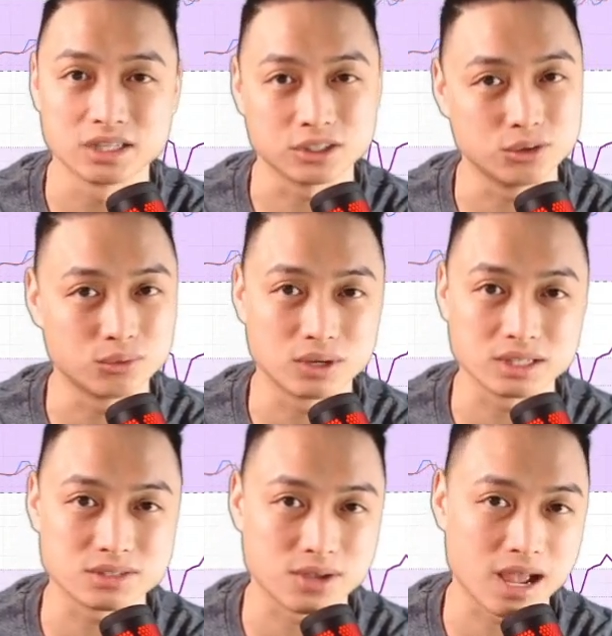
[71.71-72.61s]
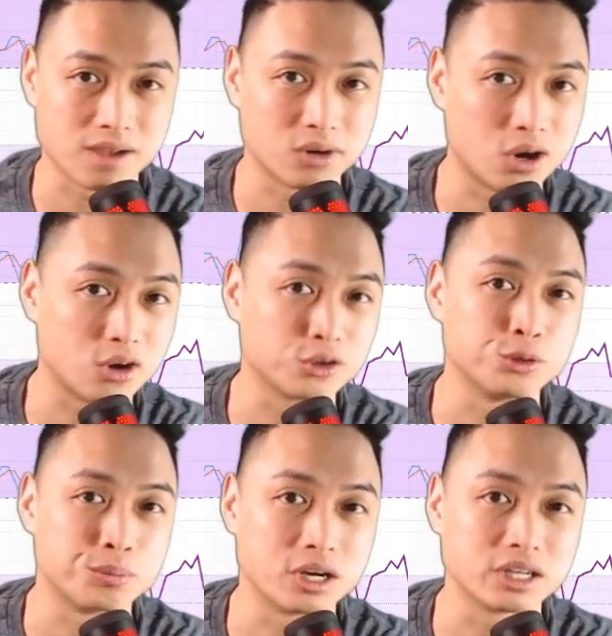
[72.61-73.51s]
You don't want to have all your
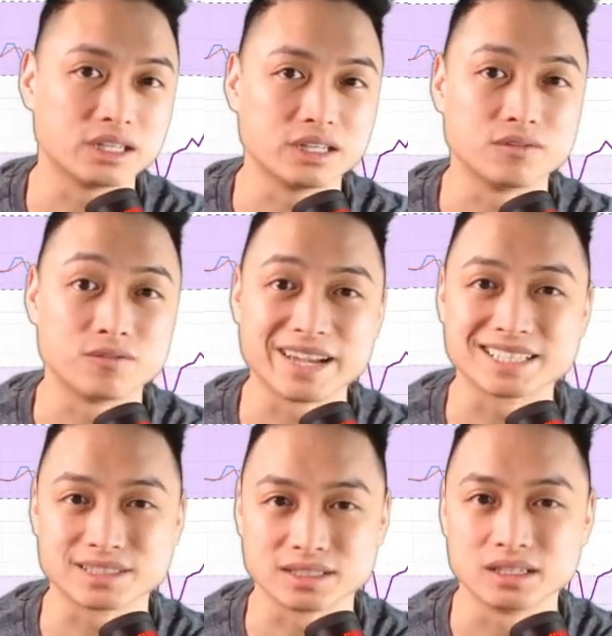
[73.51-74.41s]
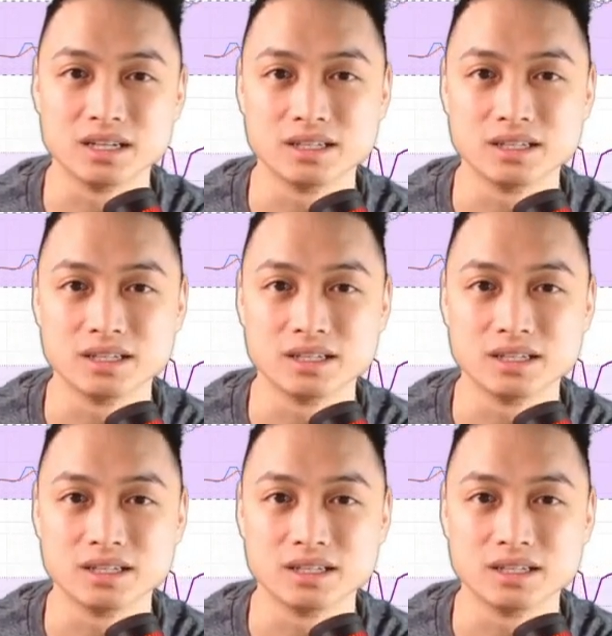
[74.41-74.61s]
money invested.